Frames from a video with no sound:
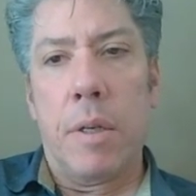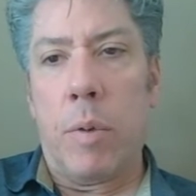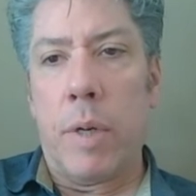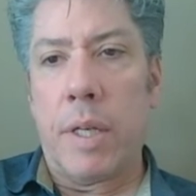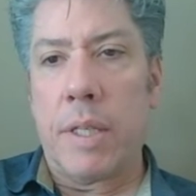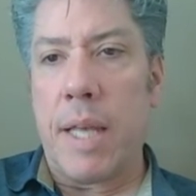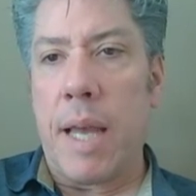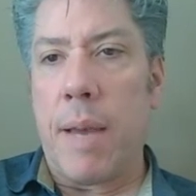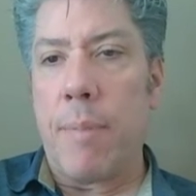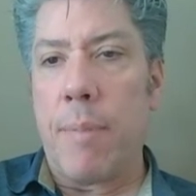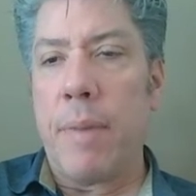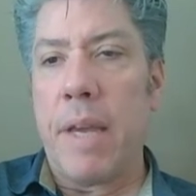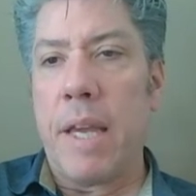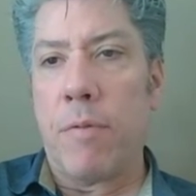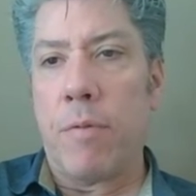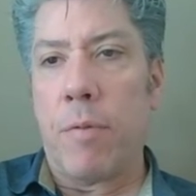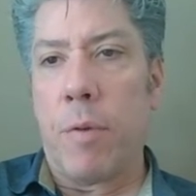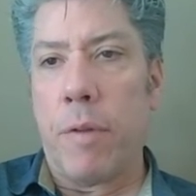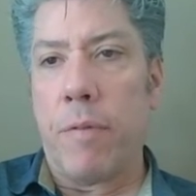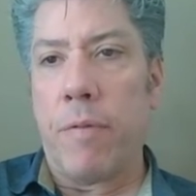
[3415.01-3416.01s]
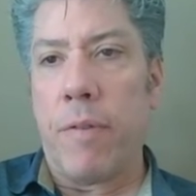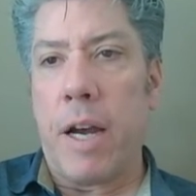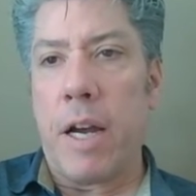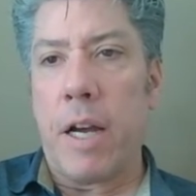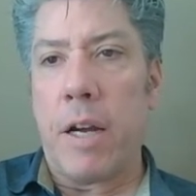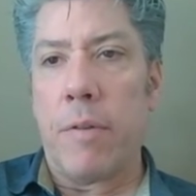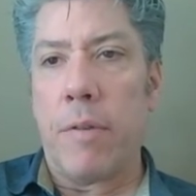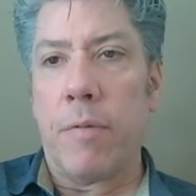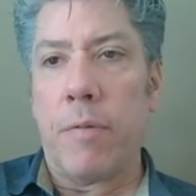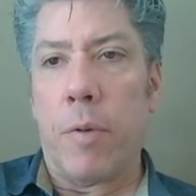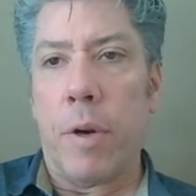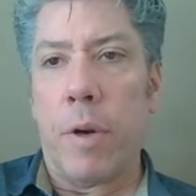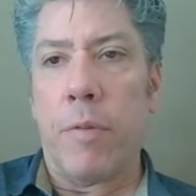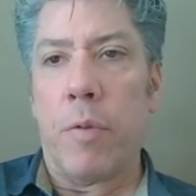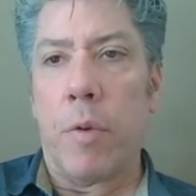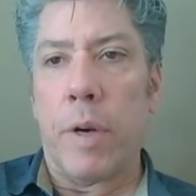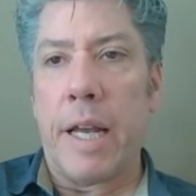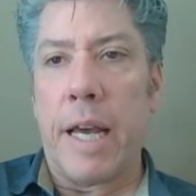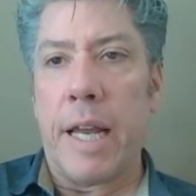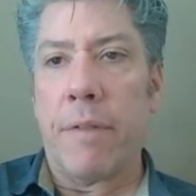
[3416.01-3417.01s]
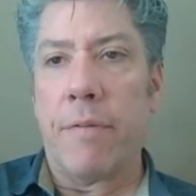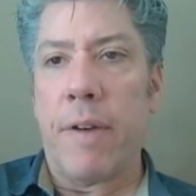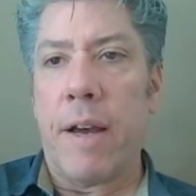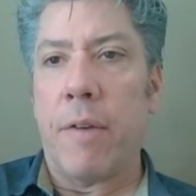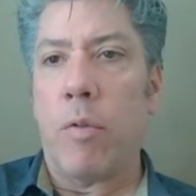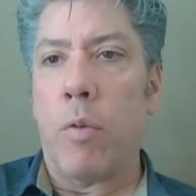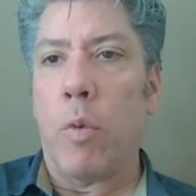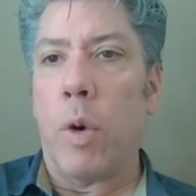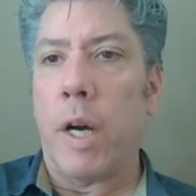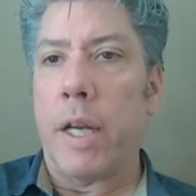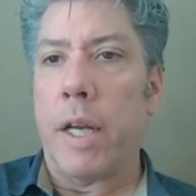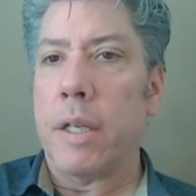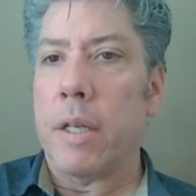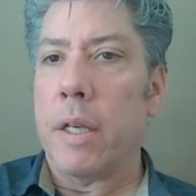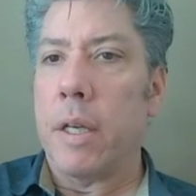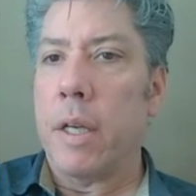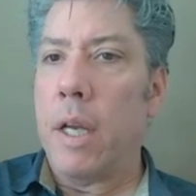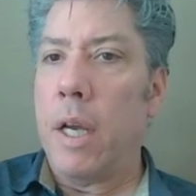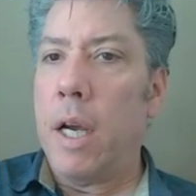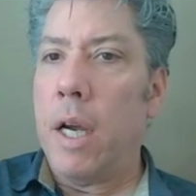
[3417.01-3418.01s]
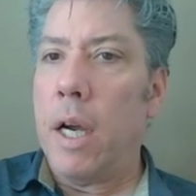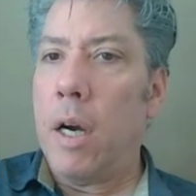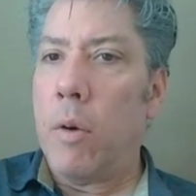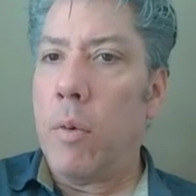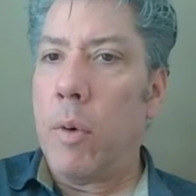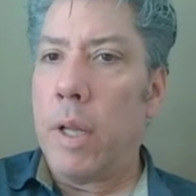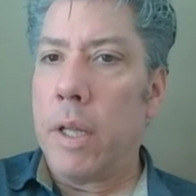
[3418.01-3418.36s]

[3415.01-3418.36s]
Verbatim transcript: What does that mean? 45, 44.95 what?